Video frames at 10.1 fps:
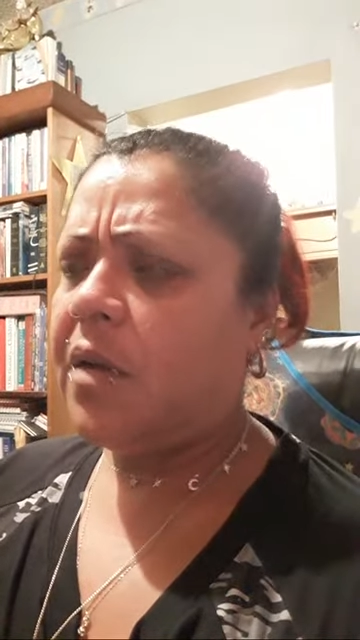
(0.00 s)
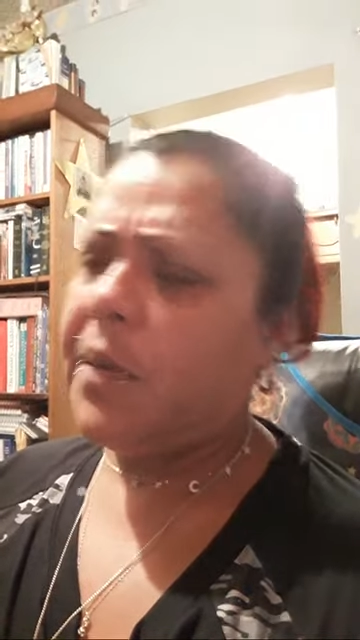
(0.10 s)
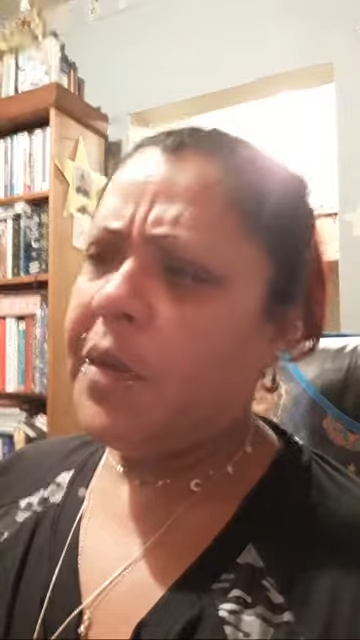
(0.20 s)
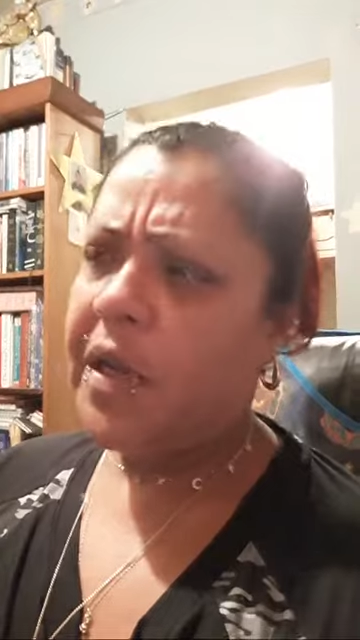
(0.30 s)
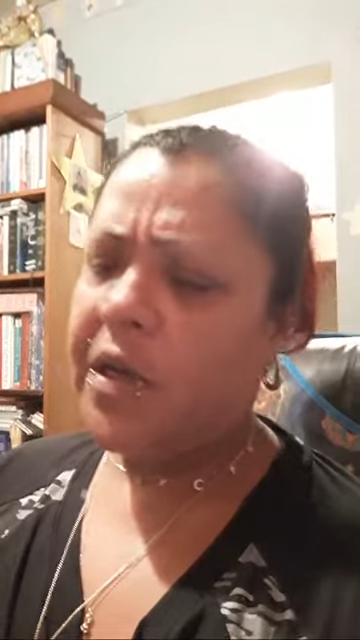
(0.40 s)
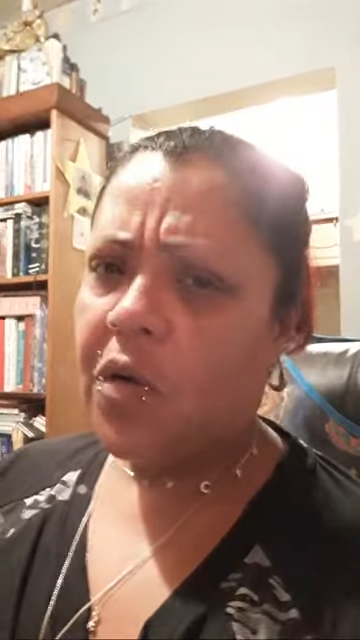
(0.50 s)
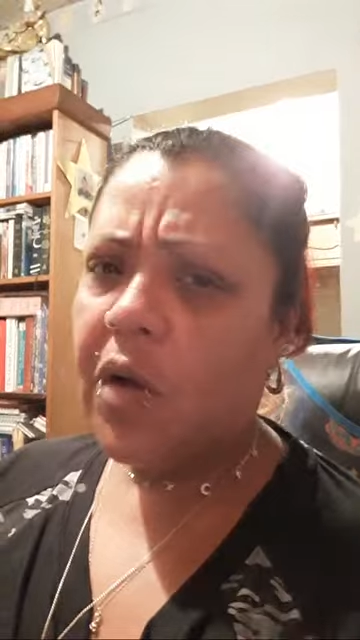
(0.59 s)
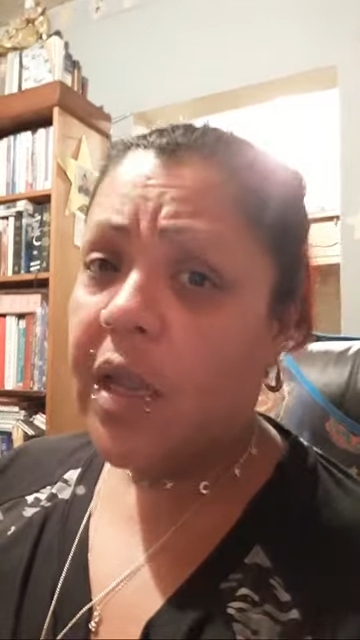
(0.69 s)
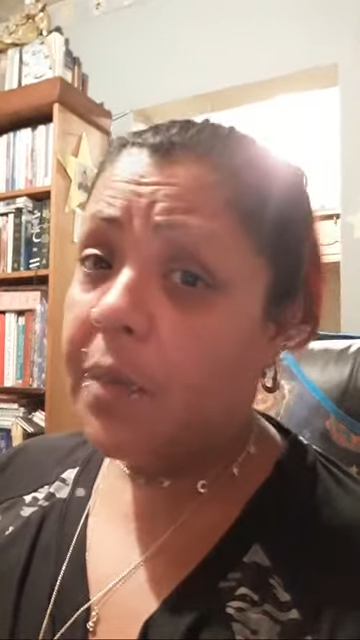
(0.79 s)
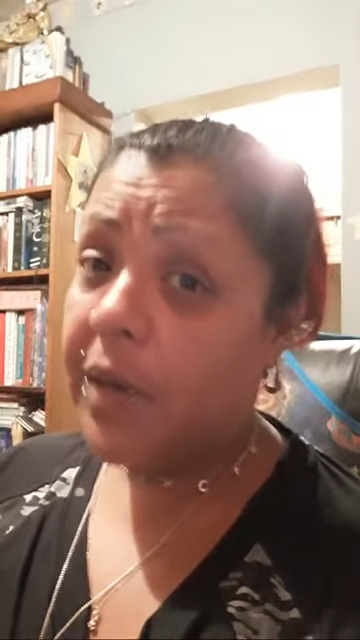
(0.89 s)
I mean, I know
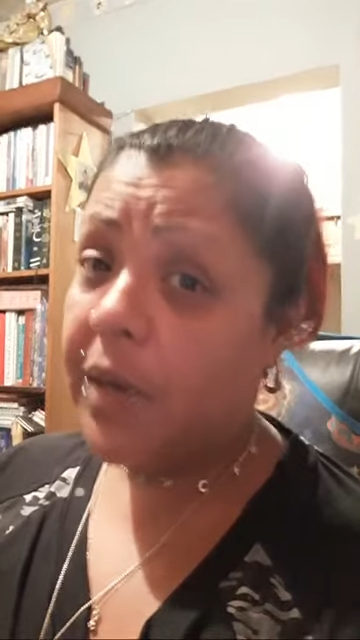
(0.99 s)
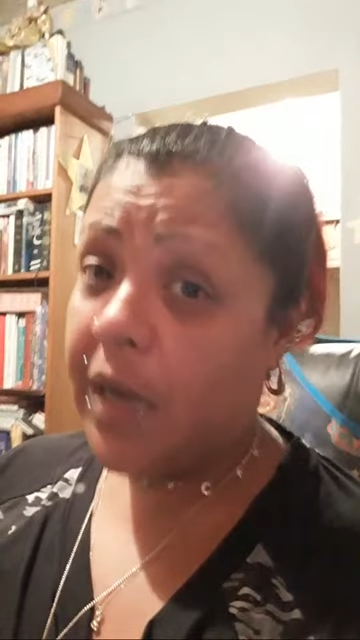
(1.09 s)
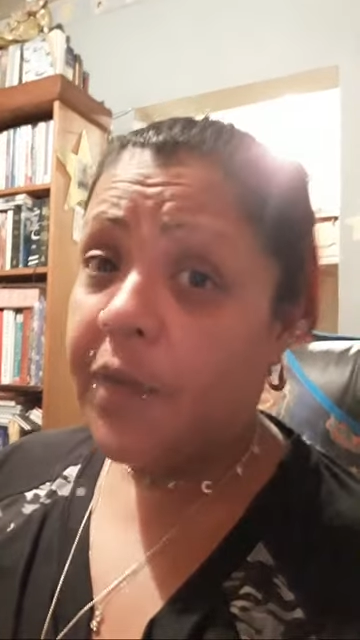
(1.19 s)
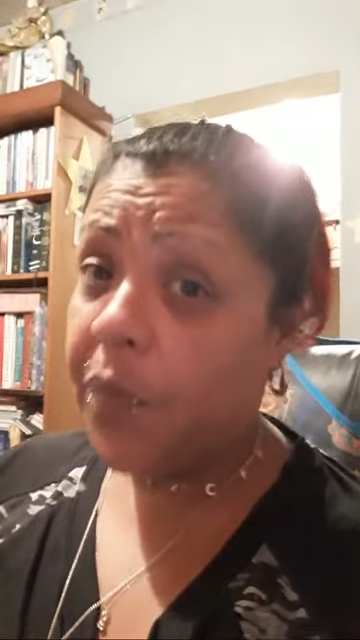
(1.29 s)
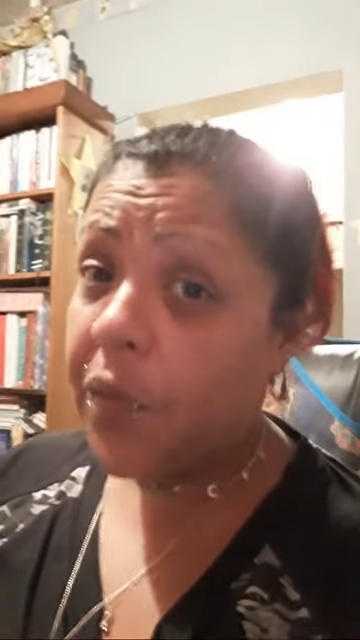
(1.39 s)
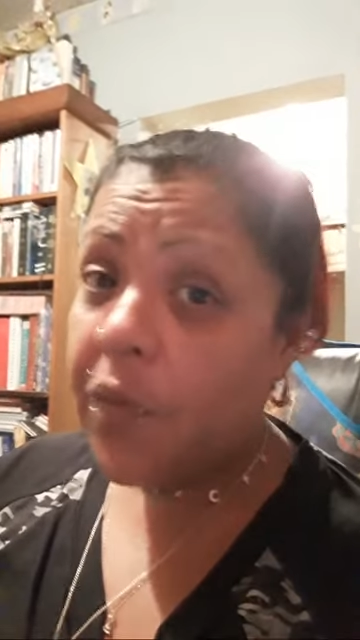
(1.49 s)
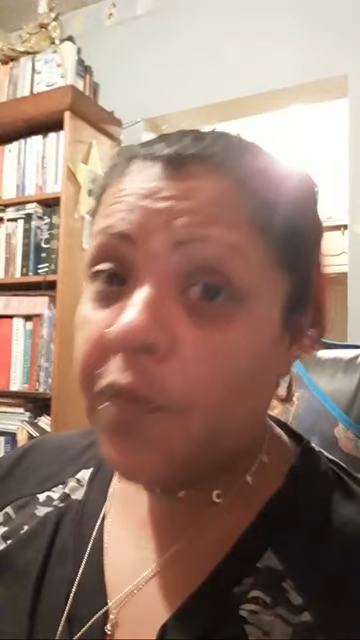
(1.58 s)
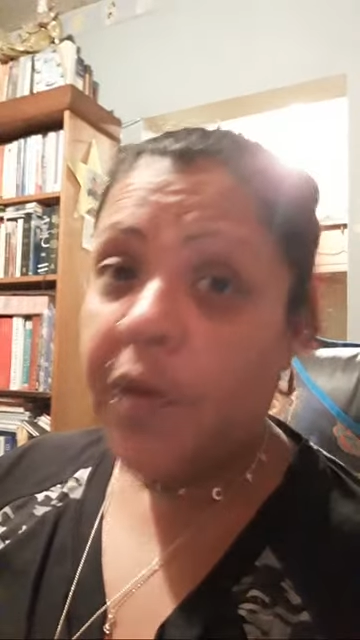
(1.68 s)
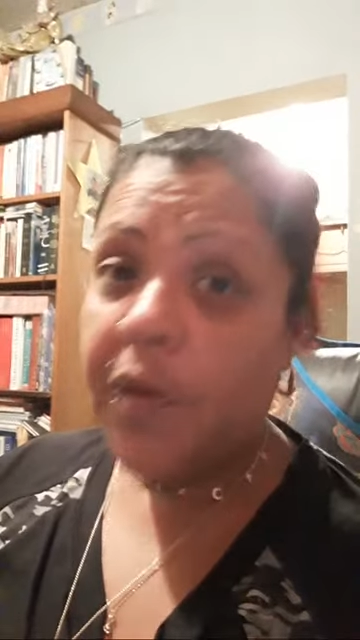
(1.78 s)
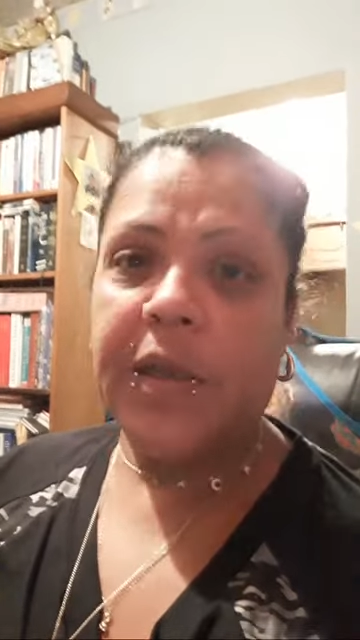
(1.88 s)
I am, but I have to prove
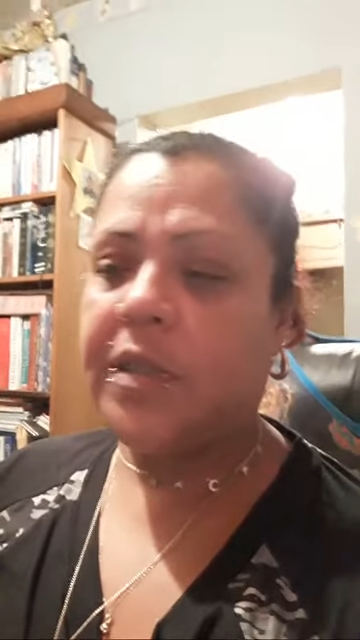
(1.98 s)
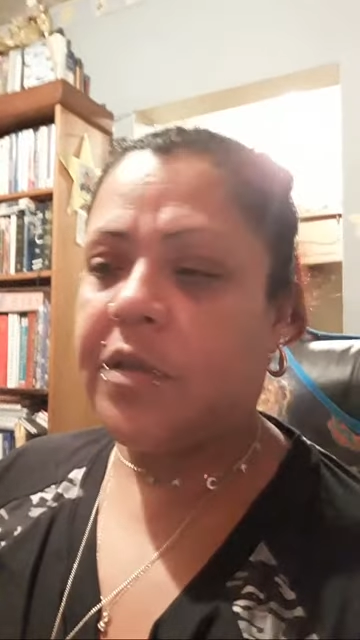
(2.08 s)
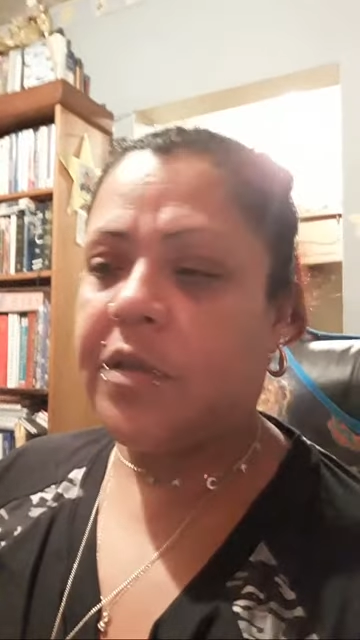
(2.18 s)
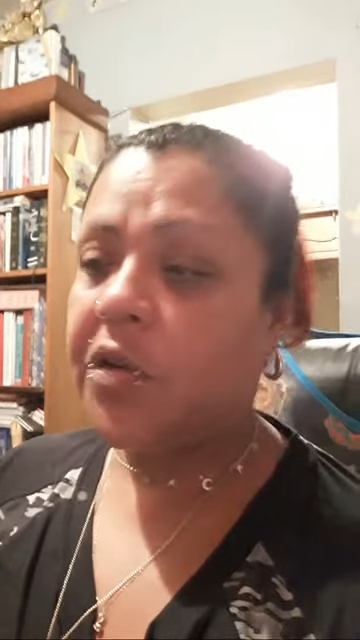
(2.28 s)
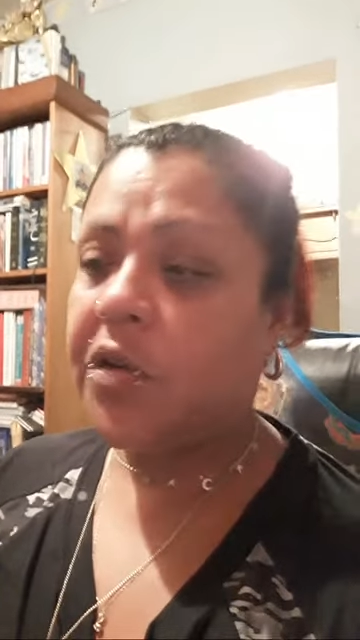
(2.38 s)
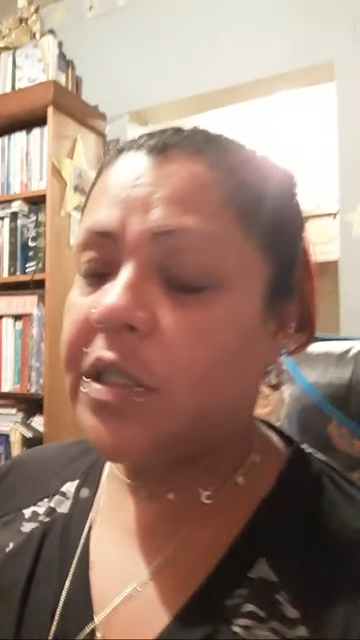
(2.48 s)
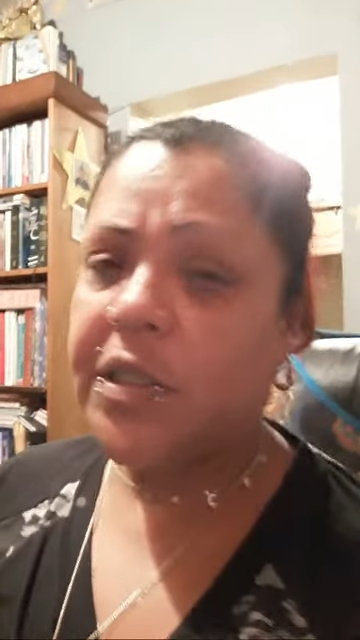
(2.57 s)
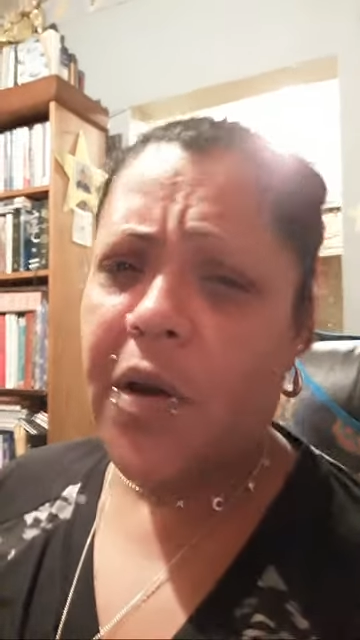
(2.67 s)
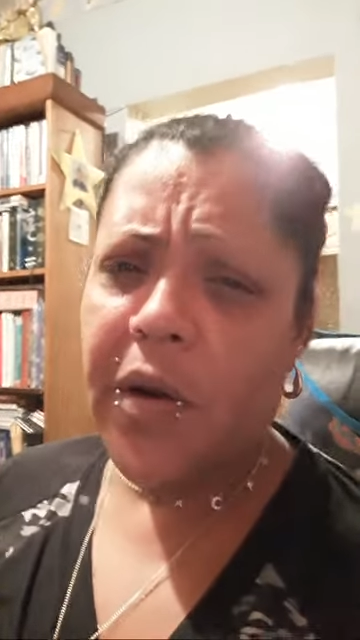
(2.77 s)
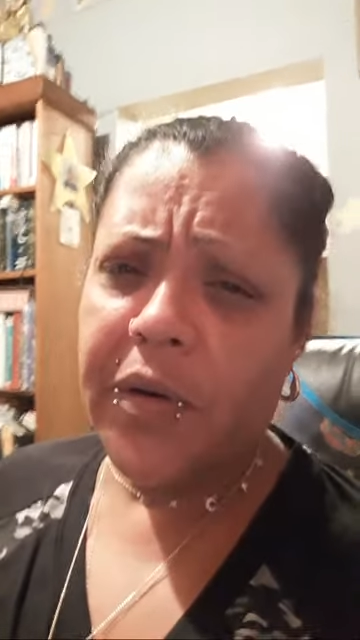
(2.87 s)
it because trust is
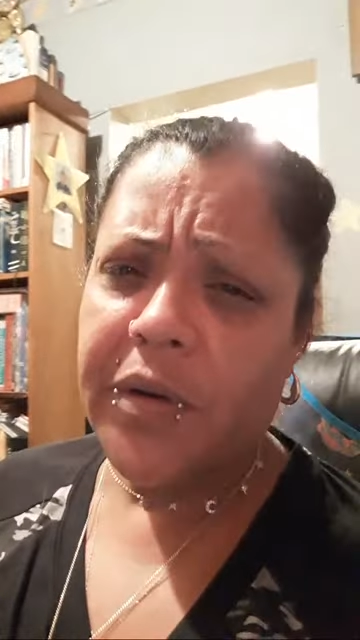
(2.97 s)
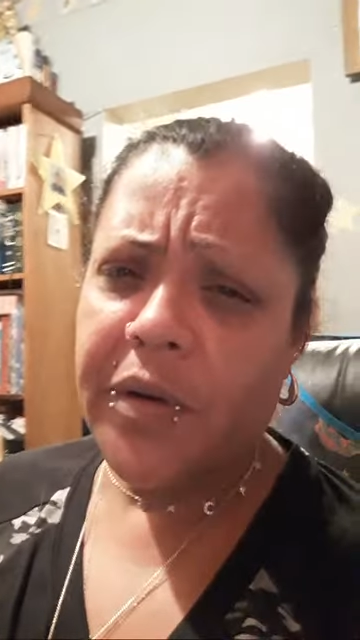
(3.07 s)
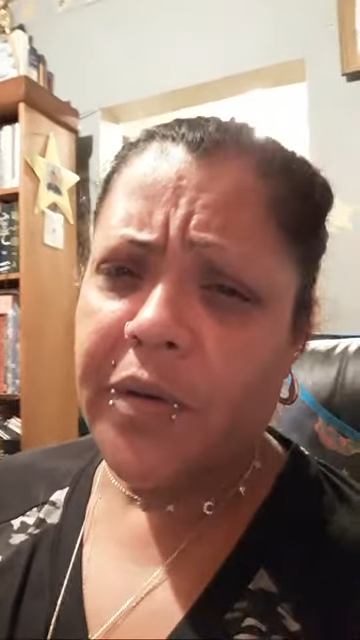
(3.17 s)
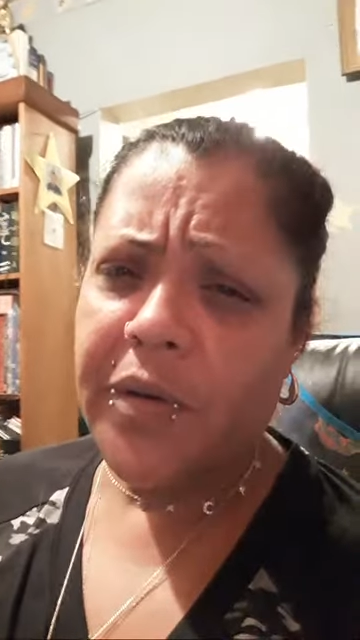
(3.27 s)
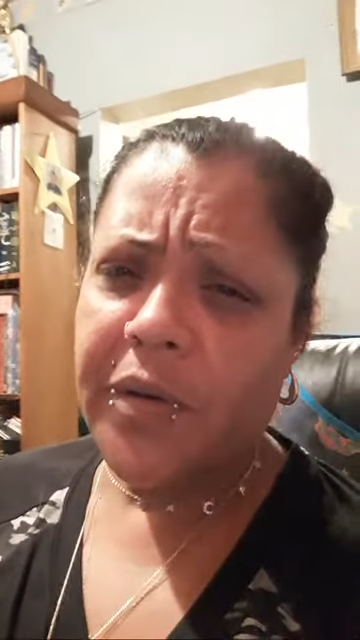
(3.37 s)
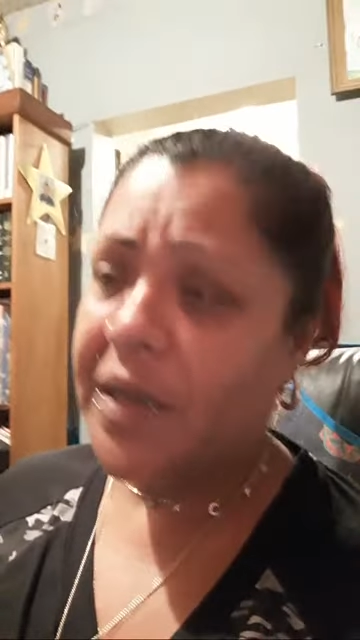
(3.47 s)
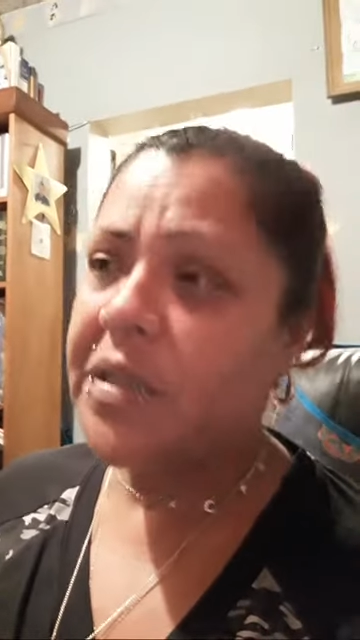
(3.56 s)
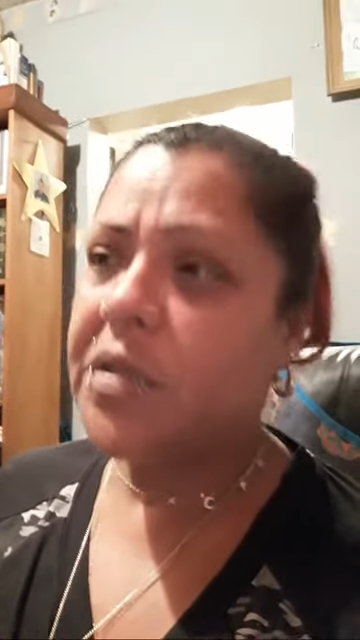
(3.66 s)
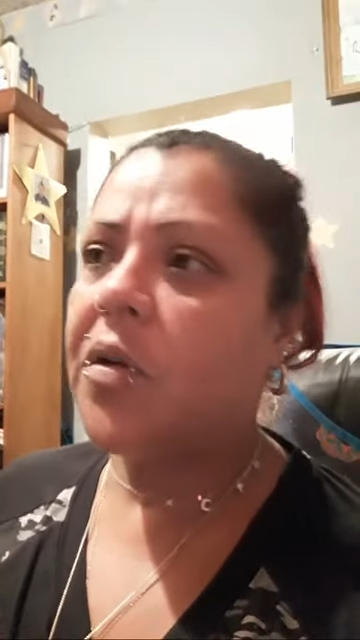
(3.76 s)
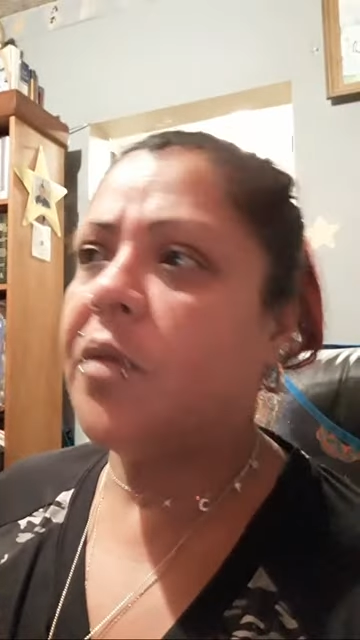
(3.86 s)
earned, okay?
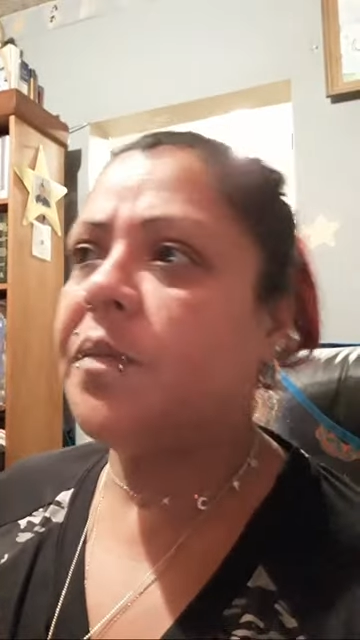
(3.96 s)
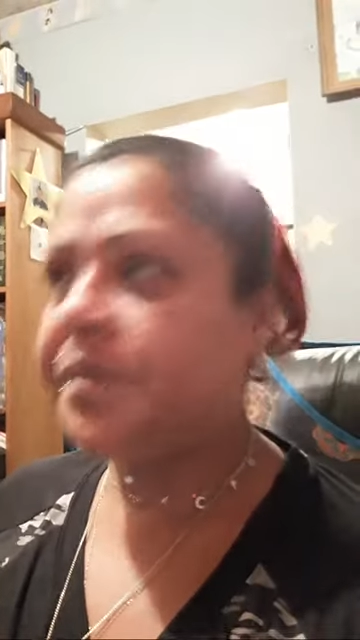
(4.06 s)
So